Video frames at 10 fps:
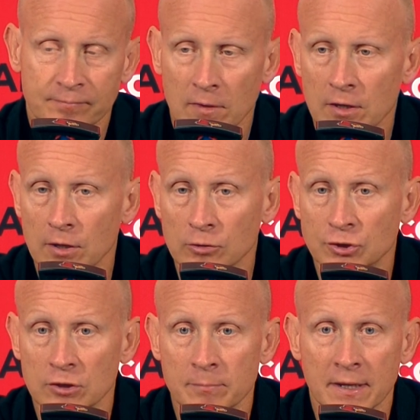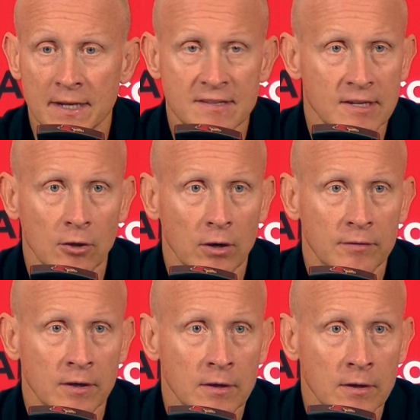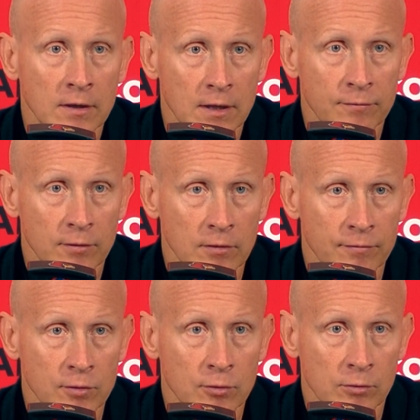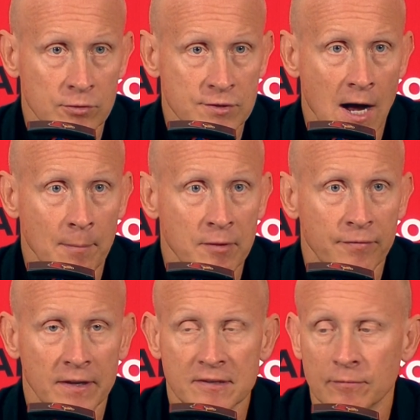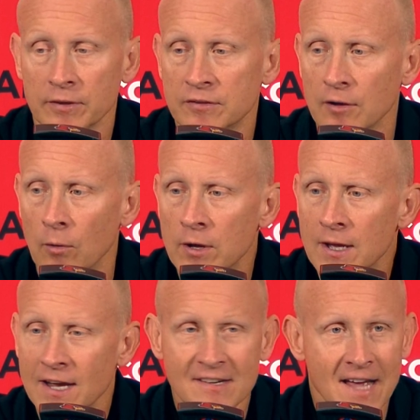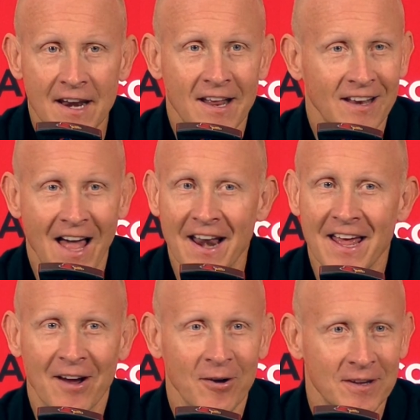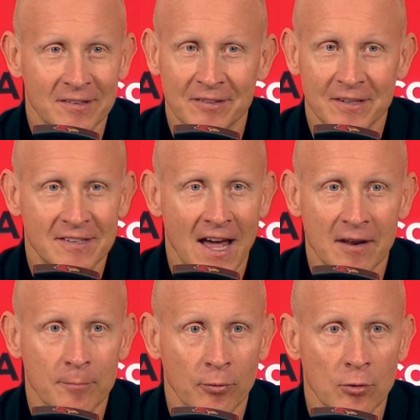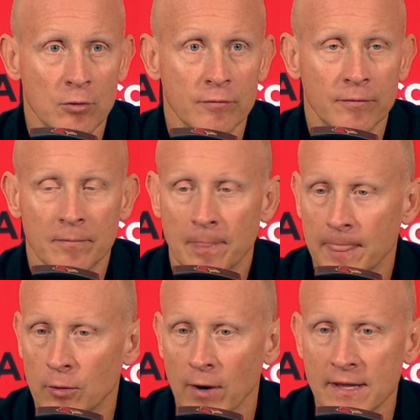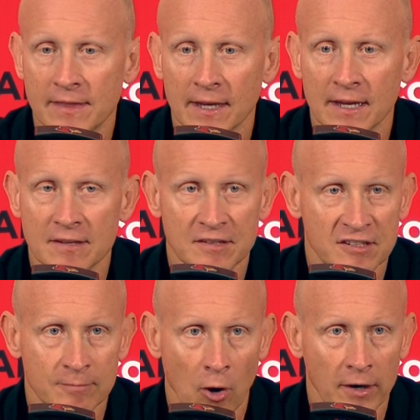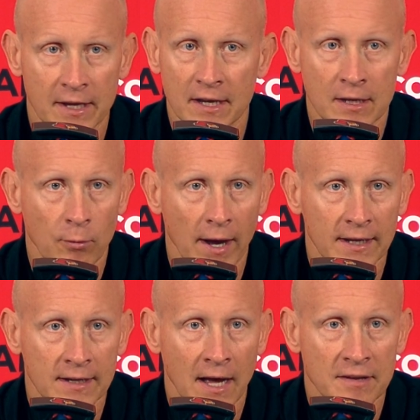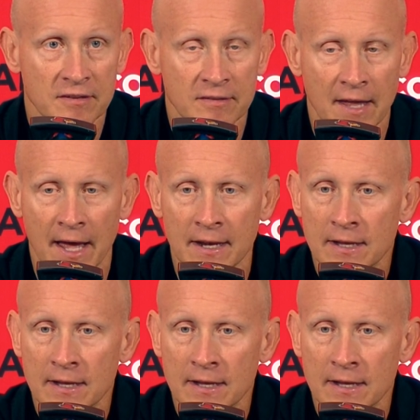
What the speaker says: you know, shouldn't be an easy look if you're doing your job defensively. So he's got a lot of areas he's got to improve. And the great thing is he's a smart kid. He recognizes that.